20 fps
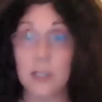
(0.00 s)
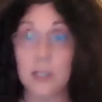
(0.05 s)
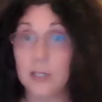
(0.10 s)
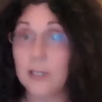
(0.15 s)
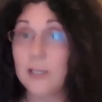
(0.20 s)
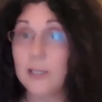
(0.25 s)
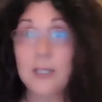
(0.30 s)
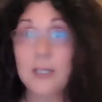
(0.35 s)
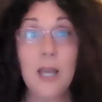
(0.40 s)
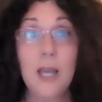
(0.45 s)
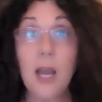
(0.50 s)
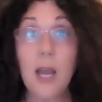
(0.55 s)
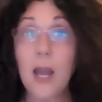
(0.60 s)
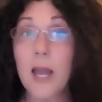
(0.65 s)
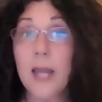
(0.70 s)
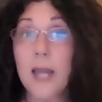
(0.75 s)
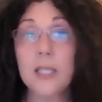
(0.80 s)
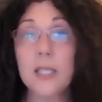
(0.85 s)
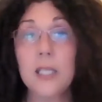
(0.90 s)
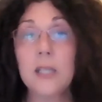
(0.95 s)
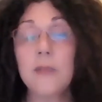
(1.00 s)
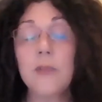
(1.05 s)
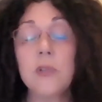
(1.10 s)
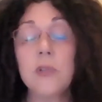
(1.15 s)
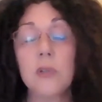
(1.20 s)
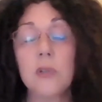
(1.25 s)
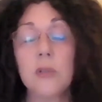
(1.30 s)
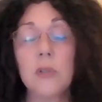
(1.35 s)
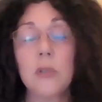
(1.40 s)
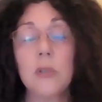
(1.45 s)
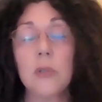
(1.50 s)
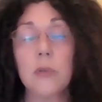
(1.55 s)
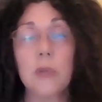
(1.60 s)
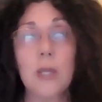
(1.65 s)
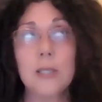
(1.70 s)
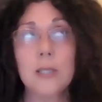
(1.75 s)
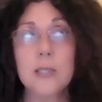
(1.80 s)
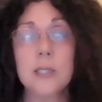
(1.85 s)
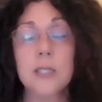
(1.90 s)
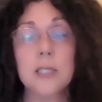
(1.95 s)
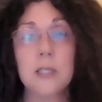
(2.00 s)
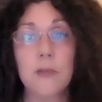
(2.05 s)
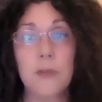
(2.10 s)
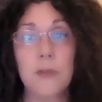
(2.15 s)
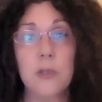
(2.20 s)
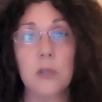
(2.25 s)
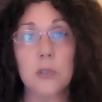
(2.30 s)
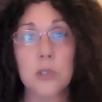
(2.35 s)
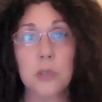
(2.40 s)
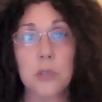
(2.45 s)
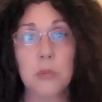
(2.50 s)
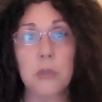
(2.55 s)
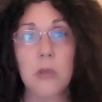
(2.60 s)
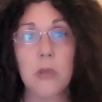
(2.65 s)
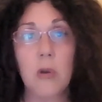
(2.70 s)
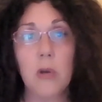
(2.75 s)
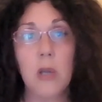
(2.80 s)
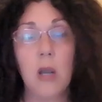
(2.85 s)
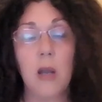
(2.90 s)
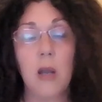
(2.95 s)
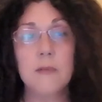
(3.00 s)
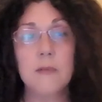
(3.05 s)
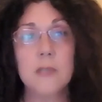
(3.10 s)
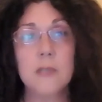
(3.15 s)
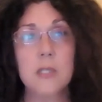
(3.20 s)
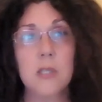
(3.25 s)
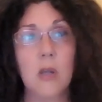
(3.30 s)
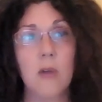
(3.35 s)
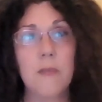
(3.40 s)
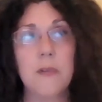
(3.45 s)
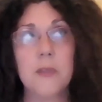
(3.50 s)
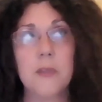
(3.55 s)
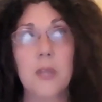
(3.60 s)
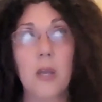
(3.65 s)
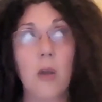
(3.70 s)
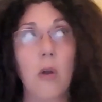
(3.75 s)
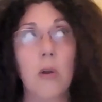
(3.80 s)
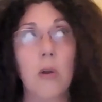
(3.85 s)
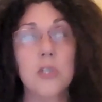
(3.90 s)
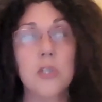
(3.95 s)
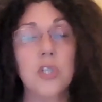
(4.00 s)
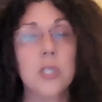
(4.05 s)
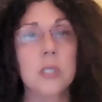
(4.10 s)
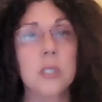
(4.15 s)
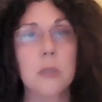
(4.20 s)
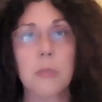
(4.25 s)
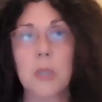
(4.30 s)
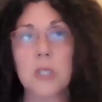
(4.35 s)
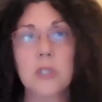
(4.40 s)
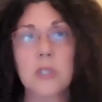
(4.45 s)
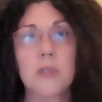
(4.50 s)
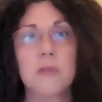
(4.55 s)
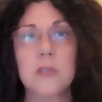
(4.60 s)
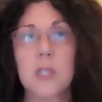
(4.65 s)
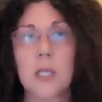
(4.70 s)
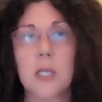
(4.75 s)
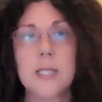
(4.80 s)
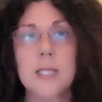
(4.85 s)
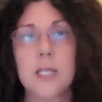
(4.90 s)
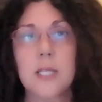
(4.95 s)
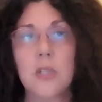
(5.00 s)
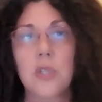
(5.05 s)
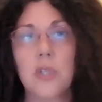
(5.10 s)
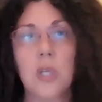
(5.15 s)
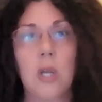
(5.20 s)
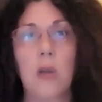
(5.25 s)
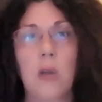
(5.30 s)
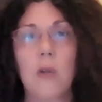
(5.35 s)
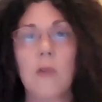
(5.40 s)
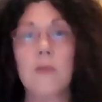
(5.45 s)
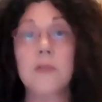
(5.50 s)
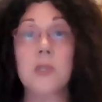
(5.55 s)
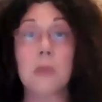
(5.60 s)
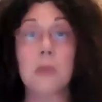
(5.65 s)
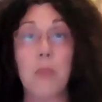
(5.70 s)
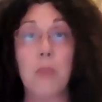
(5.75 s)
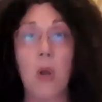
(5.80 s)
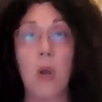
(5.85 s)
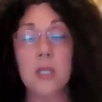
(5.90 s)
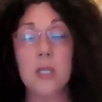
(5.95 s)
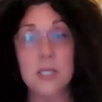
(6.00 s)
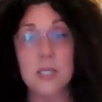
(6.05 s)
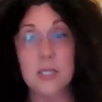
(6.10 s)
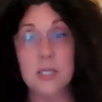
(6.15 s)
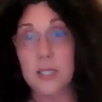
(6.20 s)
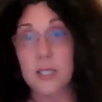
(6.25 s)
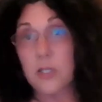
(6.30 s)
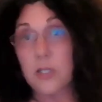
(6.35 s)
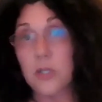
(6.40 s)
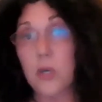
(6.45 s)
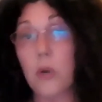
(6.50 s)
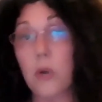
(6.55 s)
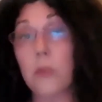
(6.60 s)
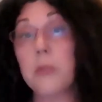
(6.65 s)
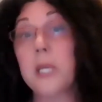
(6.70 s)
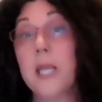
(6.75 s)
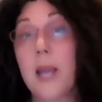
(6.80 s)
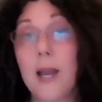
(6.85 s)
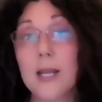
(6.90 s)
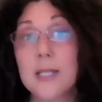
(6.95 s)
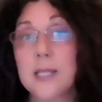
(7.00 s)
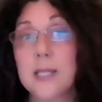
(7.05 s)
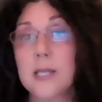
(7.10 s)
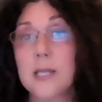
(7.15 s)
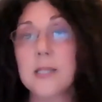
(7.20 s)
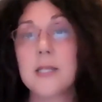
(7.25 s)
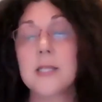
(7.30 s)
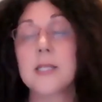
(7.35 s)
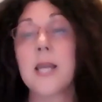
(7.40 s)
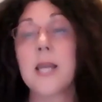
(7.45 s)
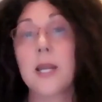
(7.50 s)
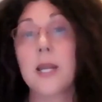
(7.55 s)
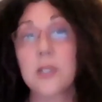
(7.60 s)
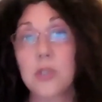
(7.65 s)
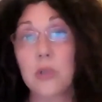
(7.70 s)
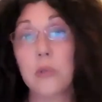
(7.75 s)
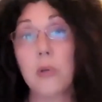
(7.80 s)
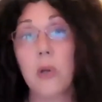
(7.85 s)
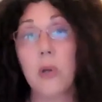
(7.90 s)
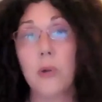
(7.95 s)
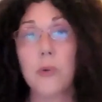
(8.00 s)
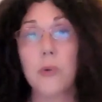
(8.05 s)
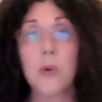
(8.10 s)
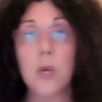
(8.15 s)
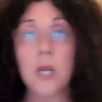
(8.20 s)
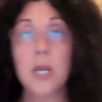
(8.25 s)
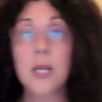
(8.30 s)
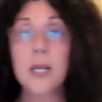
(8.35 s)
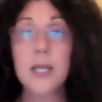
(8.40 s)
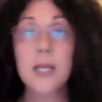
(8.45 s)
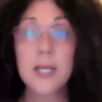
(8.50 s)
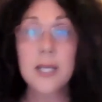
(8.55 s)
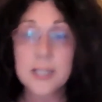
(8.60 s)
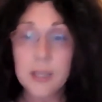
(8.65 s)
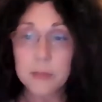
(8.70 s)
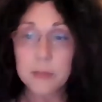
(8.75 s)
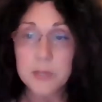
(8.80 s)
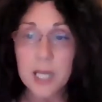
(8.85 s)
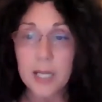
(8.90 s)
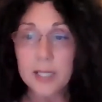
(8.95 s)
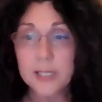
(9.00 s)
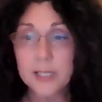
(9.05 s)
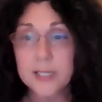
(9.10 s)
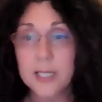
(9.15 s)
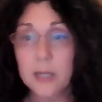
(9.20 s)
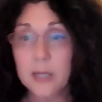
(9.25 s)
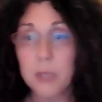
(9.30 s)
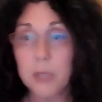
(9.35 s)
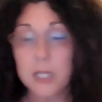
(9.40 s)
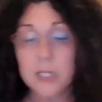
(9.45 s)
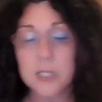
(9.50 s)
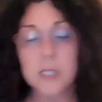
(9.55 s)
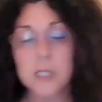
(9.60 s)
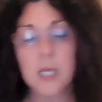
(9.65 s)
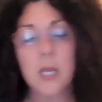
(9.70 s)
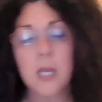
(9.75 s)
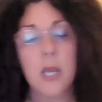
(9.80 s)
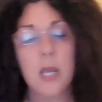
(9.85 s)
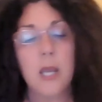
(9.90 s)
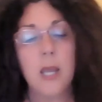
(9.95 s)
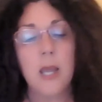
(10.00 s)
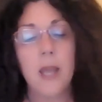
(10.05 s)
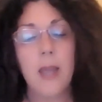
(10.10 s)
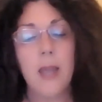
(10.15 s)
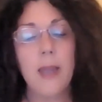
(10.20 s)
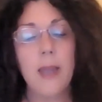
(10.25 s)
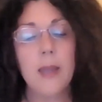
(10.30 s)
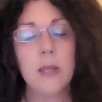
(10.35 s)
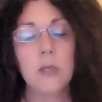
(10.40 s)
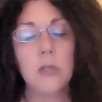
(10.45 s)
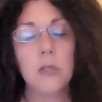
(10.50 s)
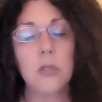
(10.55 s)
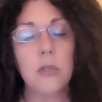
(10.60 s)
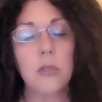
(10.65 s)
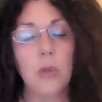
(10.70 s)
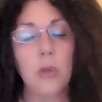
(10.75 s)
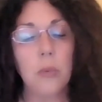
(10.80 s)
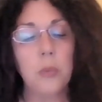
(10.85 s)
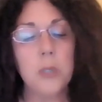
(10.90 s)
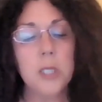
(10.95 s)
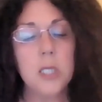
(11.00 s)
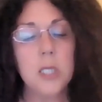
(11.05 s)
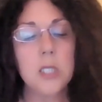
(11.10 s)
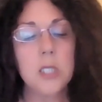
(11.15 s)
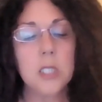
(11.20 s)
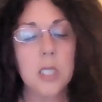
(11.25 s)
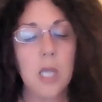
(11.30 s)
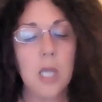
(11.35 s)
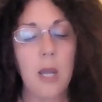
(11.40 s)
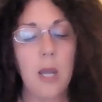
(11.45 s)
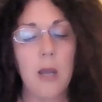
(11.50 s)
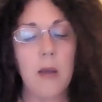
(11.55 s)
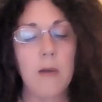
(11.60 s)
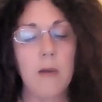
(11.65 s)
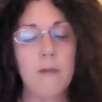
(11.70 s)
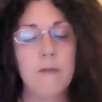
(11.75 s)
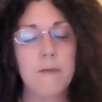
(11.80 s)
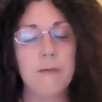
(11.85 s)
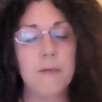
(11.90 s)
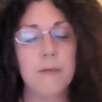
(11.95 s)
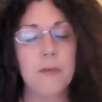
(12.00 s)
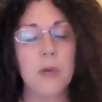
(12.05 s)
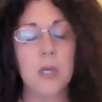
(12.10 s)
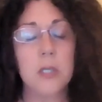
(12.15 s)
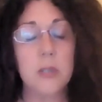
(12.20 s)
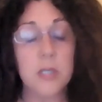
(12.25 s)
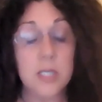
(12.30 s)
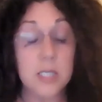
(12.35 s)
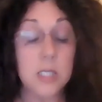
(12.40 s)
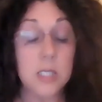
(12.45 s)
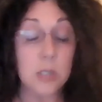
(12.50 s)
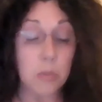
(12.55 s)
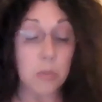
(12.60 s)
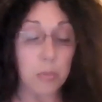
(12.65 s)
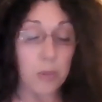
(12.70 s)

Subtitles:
And even, you know, that's the difficulty with archives, is often they are just a bunch of dusty shelves and boxes that nobody accesses, as you know, except academics. And, you know, we need to have, this is a